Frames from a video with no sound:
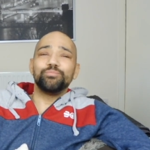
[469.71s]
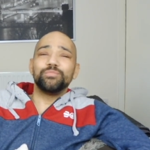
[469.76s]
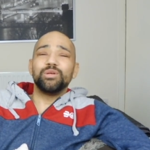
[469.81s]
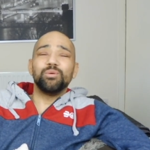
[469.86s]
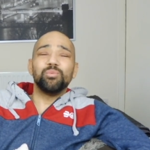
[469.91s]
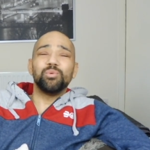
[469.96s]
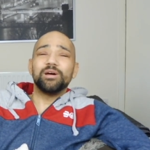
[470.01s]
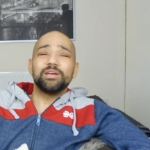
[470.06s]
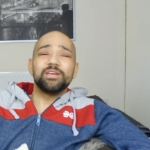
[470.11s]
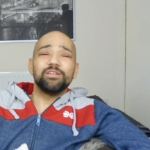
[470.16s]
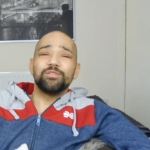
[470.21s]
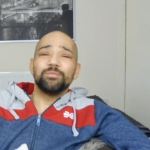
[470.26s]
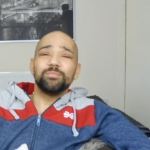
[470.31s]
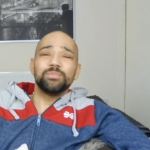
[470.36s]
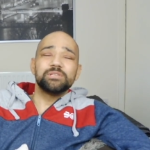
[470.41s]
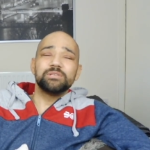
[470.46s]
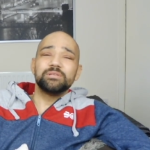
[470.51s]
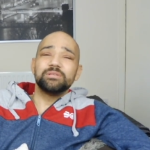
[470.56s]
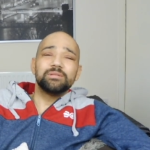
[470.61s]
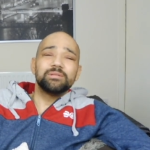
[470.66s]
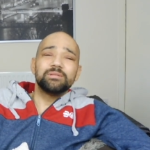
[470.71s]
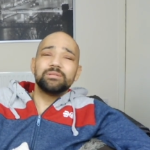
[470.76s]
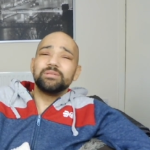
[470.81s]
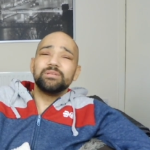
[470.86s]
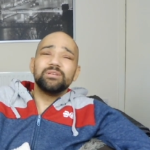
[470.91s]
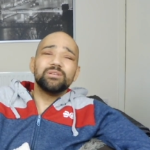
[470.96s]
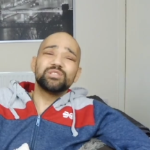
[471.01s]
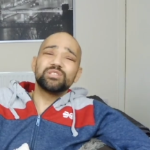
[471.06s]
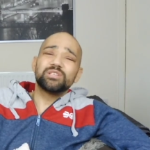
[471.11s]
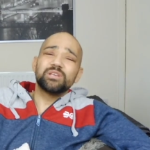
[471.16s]
you want to give them
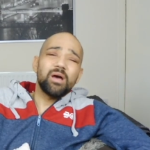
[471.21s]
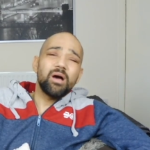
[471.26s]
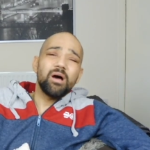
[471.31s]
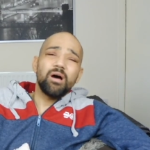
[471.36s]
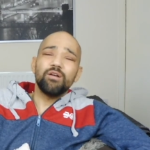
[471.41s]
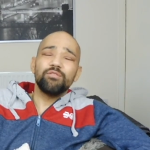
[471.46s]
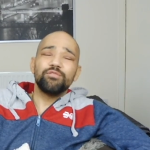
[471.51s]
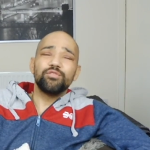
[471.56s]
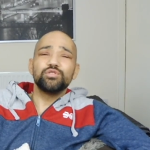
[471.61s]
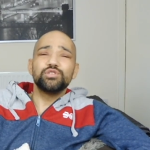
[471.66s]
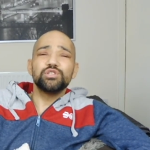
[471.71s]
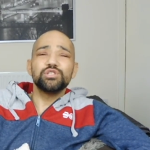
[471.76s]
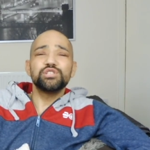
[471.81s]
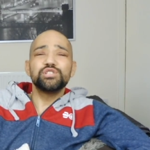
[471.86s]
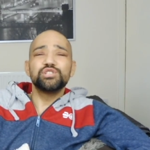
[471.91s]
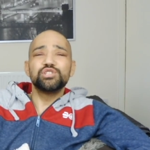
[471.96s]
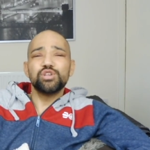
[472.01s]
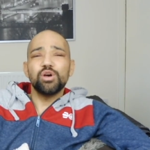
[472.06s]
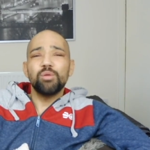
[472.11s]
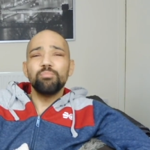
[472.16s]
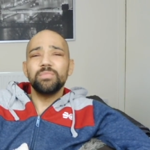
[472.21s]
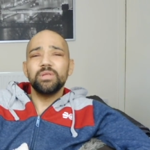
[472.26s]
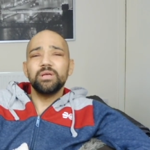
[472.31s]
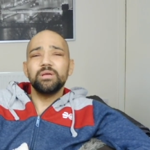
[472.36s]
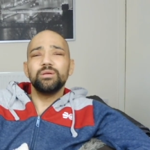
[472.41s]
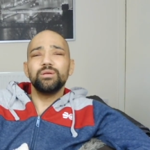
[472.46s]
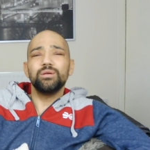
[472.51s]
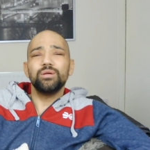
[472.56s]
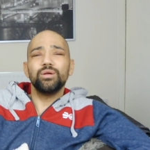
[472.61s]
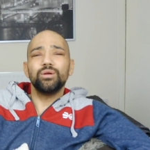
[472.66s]
your scarf or just something,
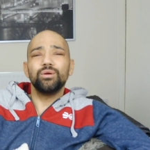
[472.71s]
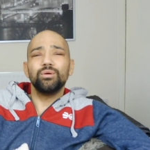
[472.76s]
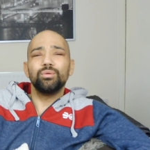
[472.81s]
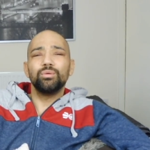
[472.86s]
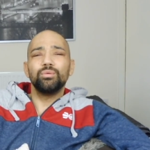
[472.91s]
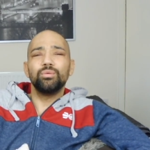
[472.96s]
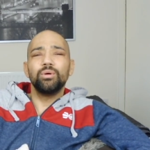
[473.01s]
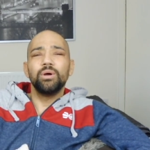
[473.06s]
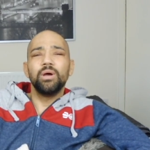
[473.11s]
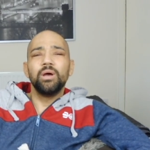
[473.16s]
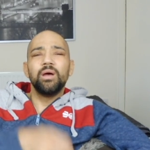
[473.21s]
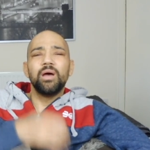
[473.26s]
you know.